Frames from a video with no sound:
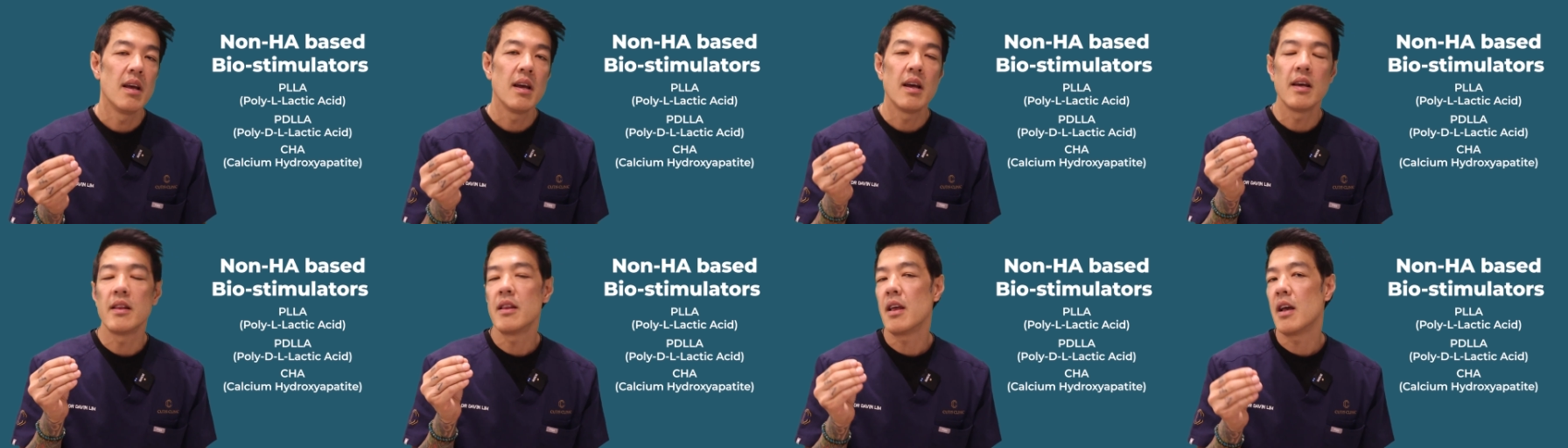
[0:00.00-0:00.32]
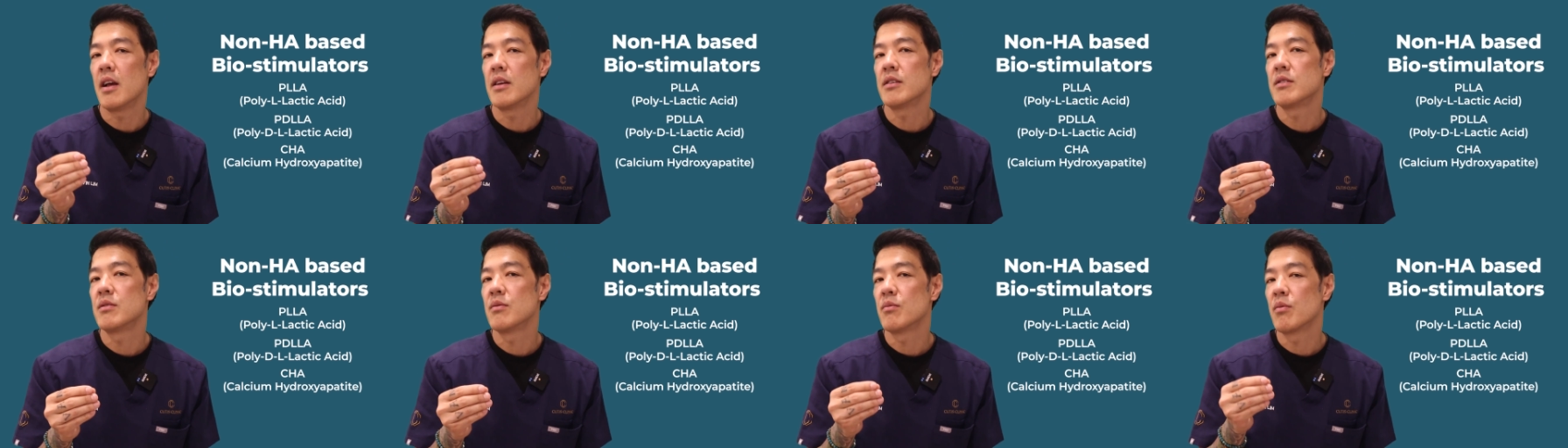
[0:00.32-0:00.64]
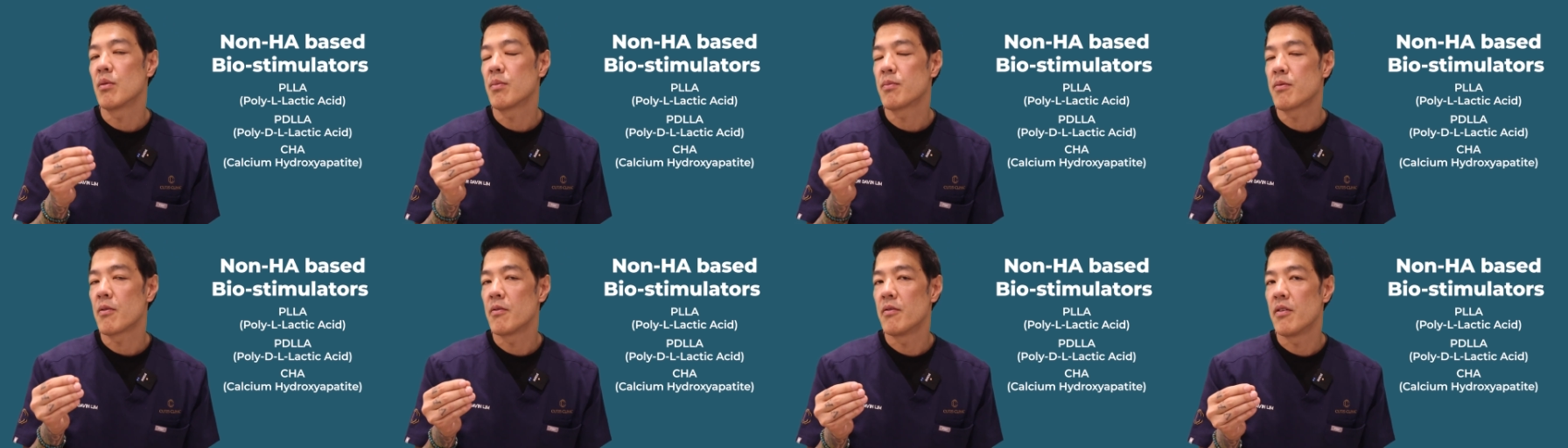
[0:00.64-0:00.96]
and has
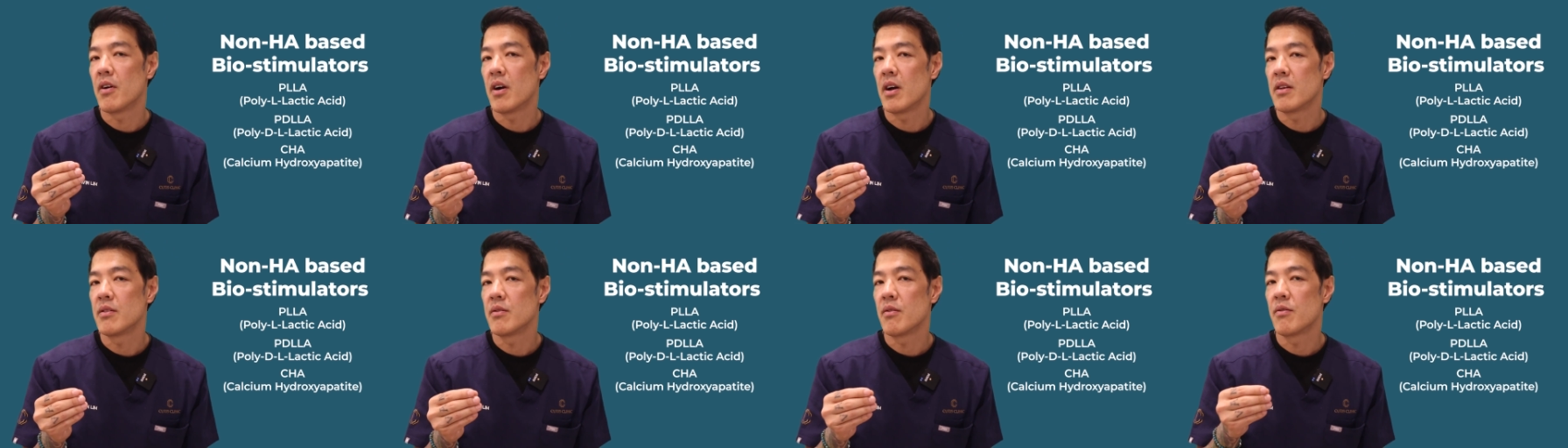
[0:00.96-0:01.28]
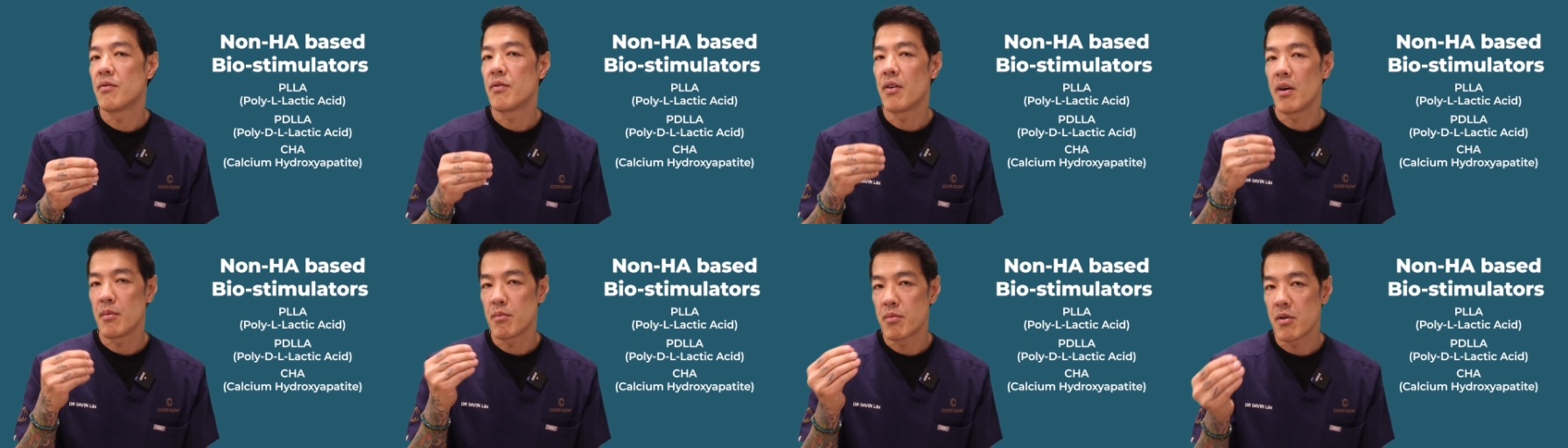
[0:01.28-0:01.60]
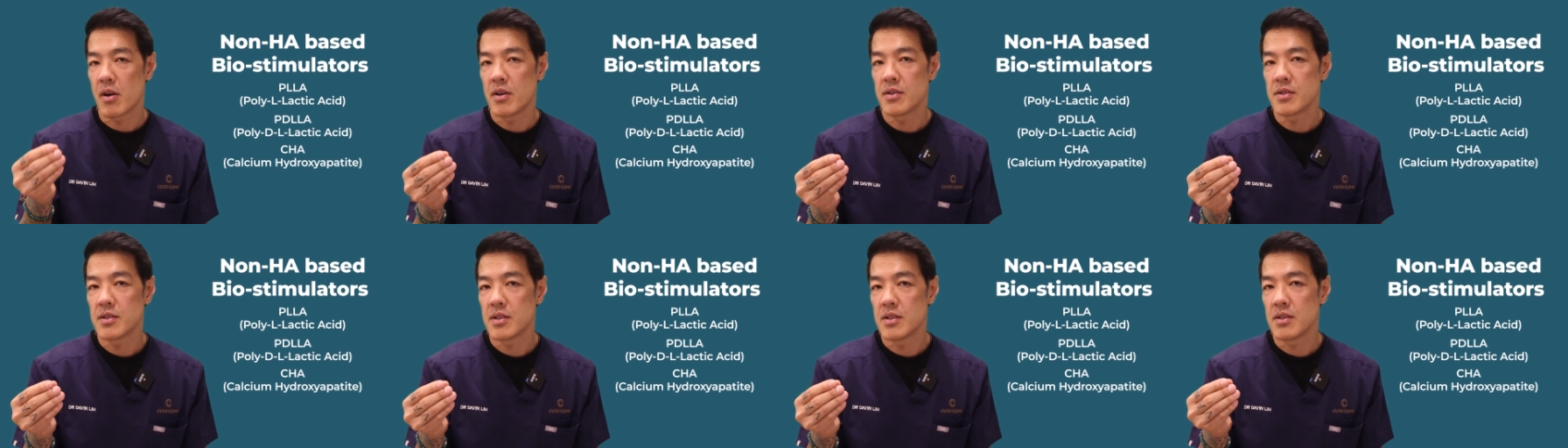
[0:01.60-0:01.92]
will provide
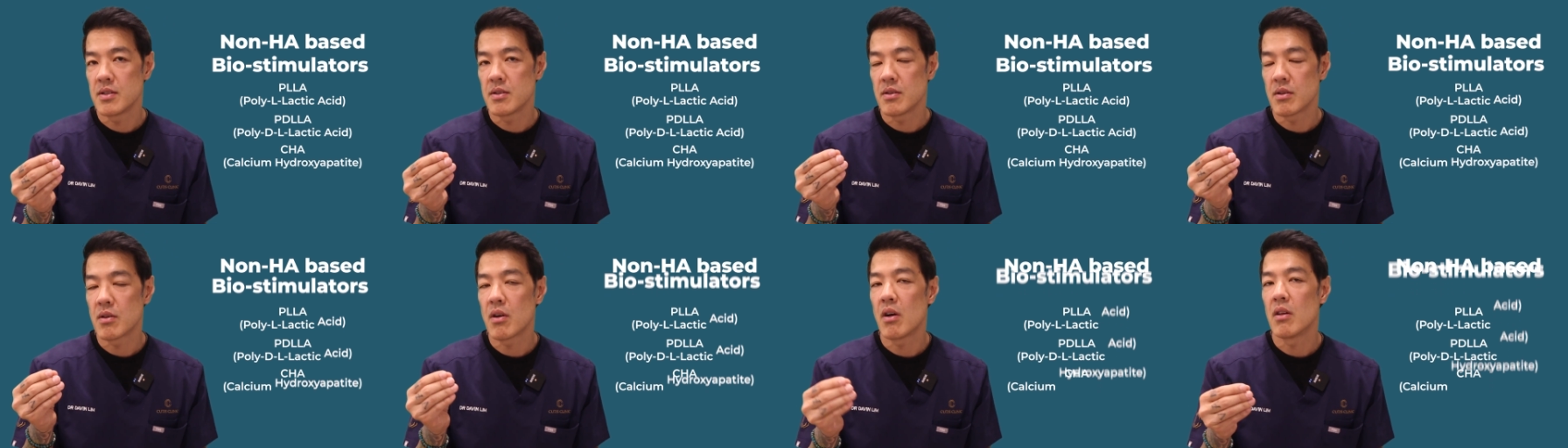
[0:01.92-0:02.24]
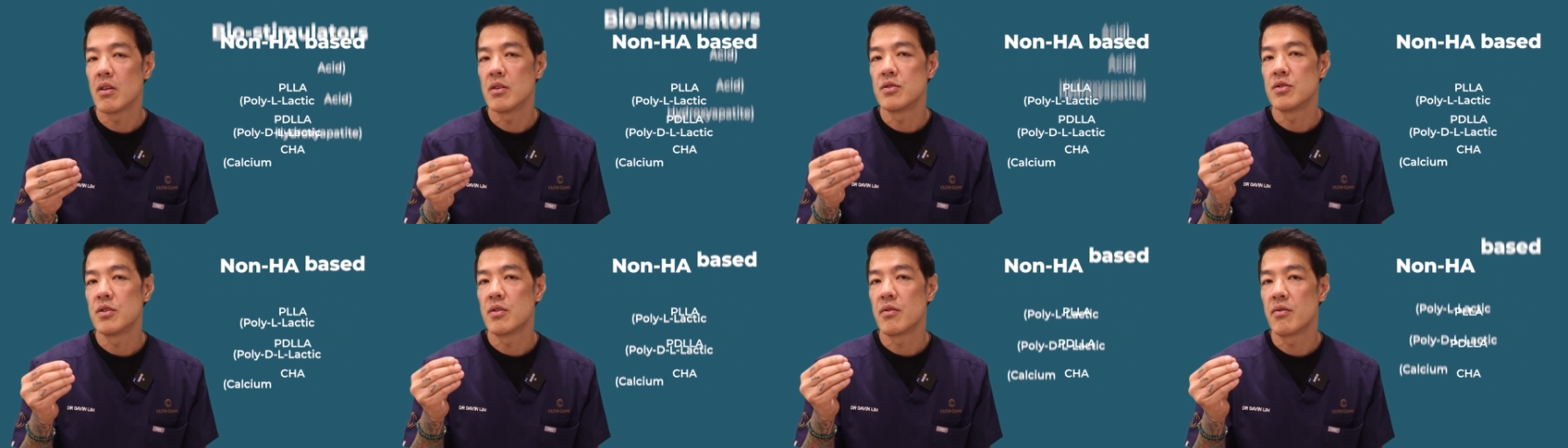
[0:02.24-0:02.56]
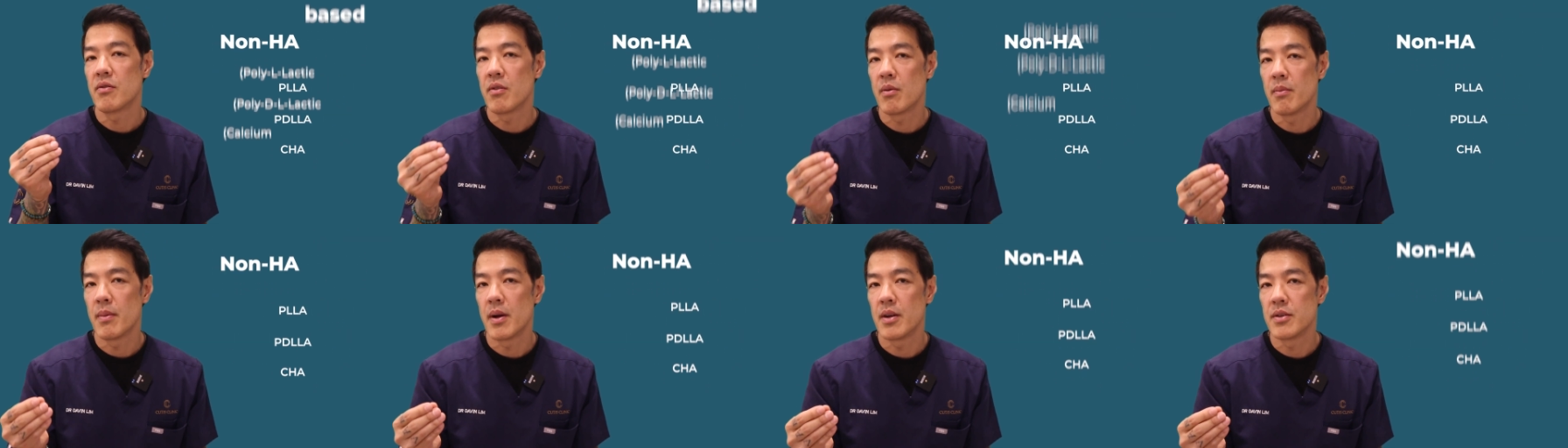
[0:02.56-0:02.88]
fibrosis or collagen
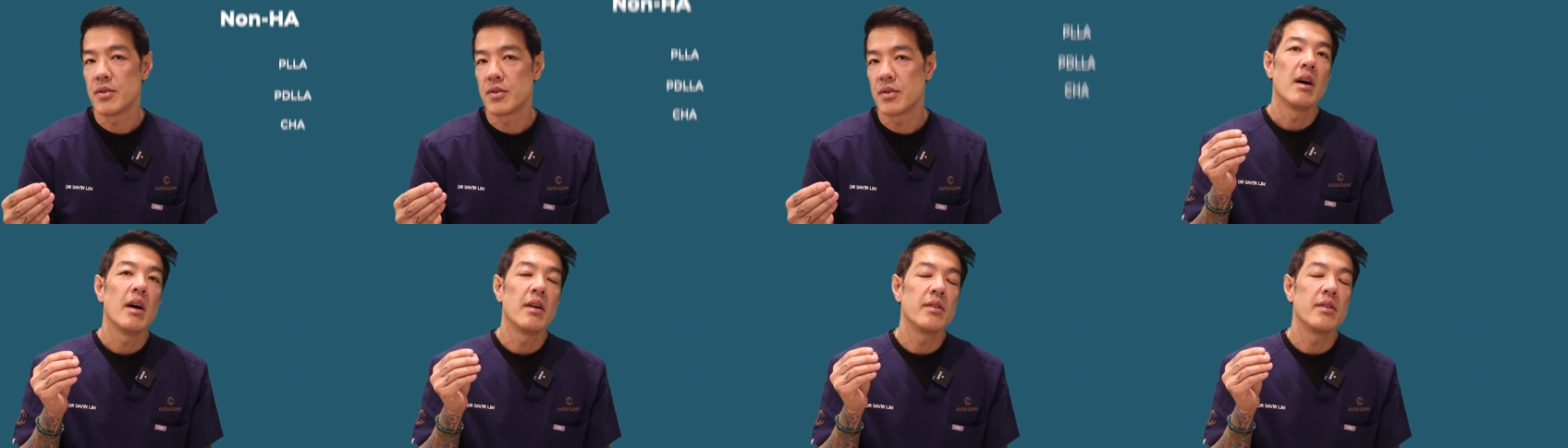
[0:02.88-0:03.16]
formation.